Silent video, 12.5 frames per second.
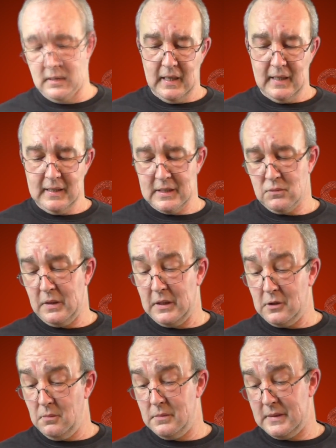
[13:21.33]
And that's what
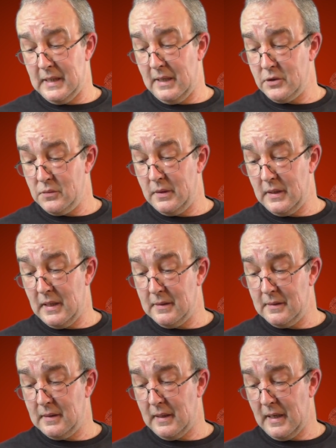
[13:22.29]
it comes down to at the end
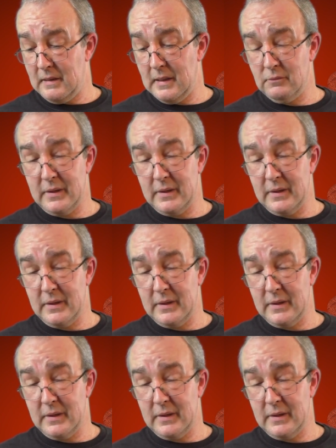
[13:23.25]
of the day.